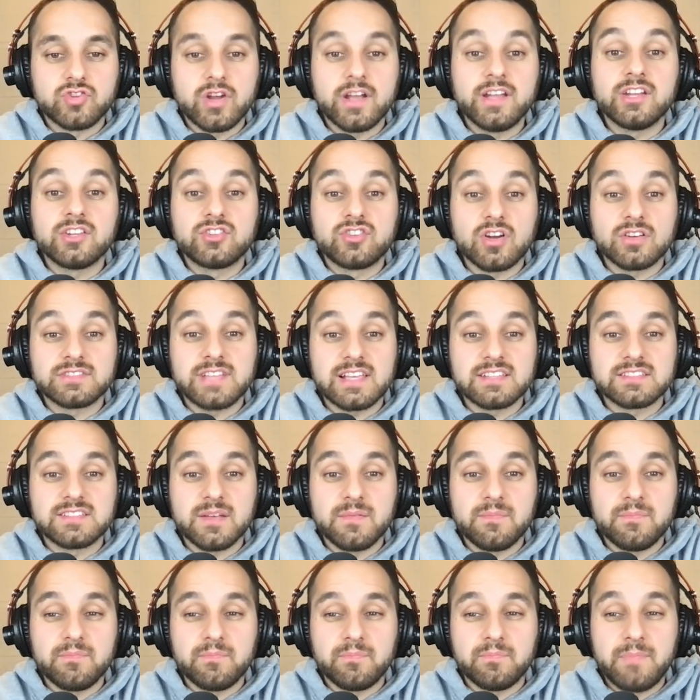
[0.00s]
Trader Joe's has
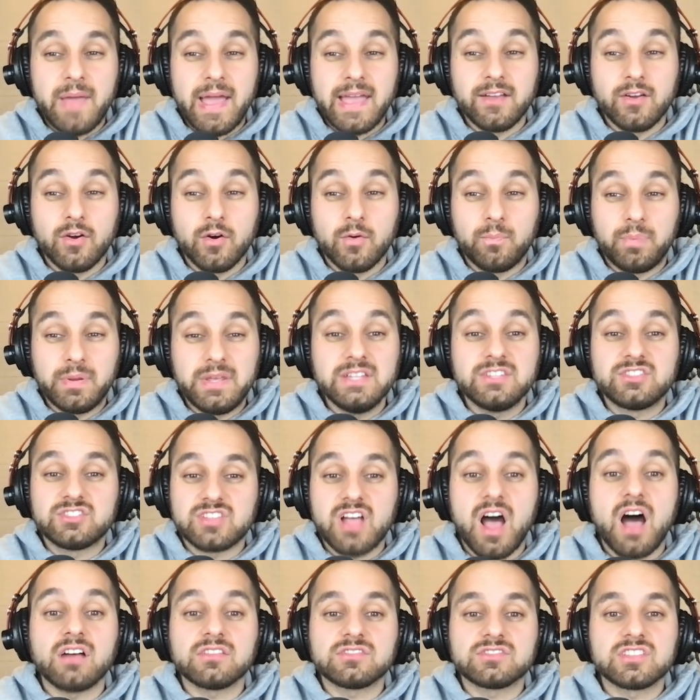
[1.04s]
the mango peach
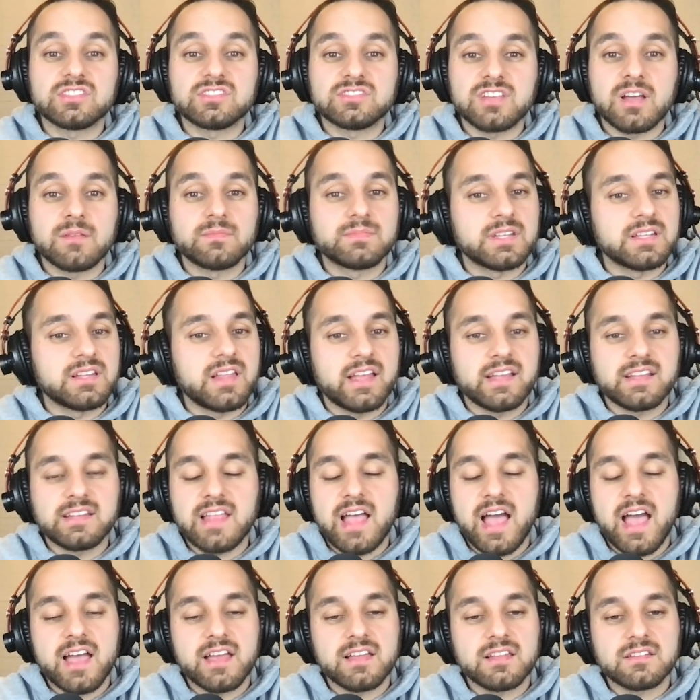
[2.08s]
salsa, something like
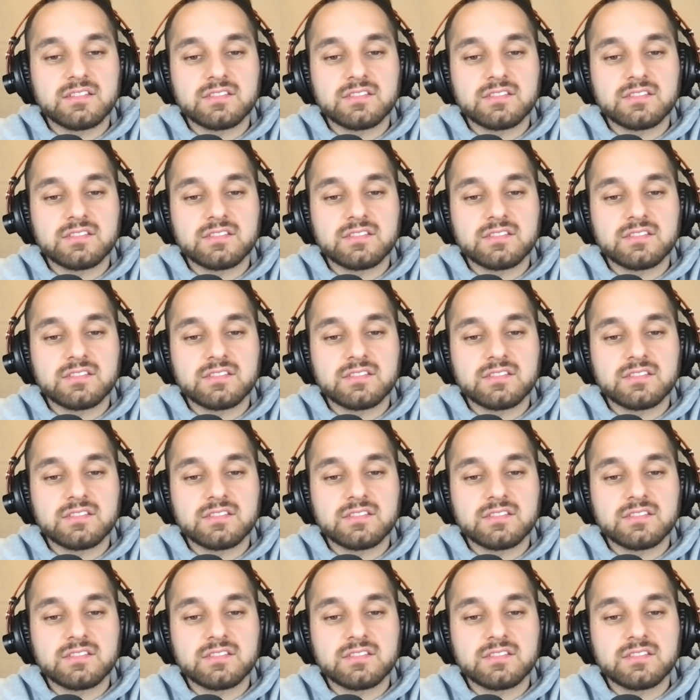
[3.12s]
that.